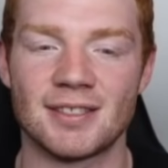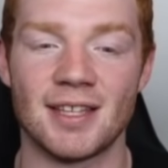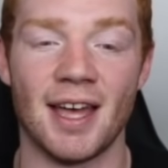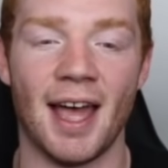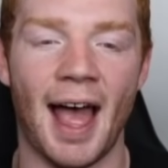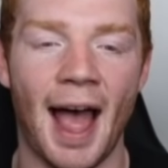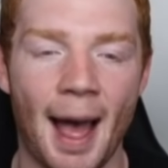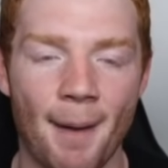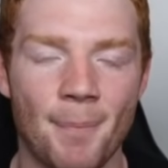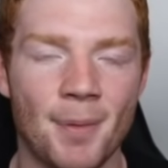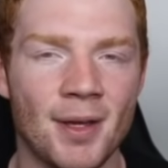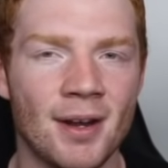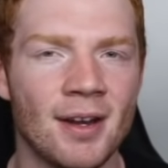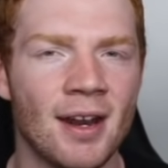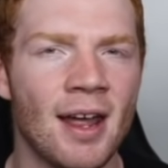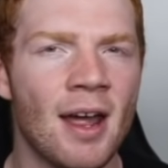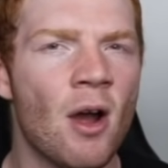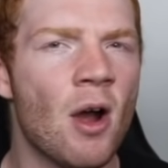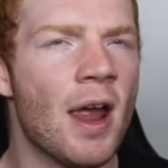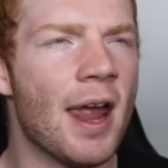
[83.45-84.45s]
that happened,
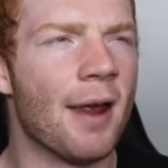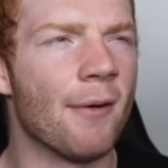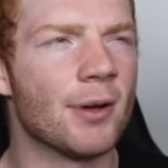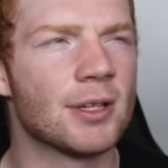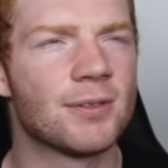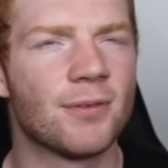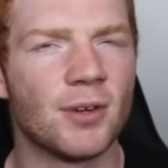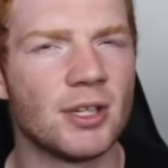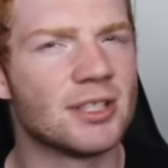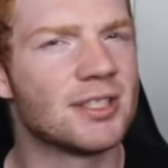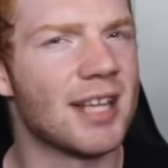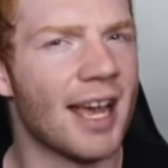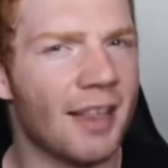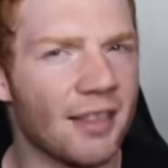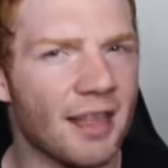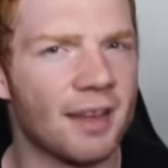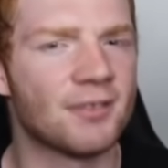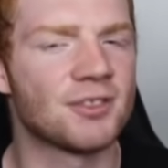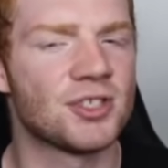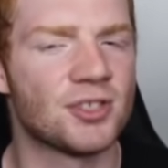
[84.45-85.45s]
it was for
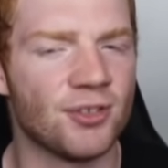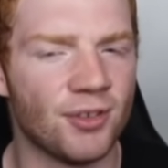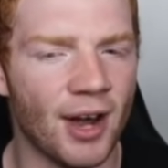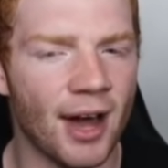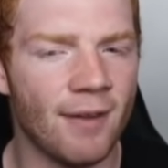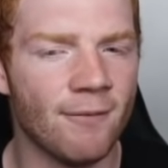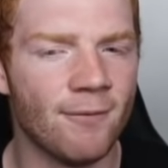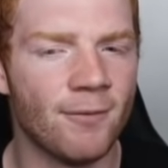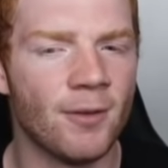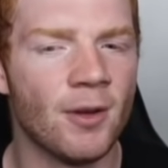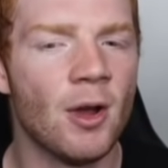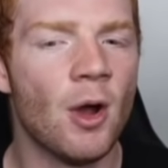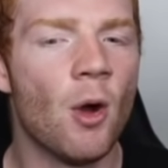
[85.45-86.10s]
Detlef Schrempf.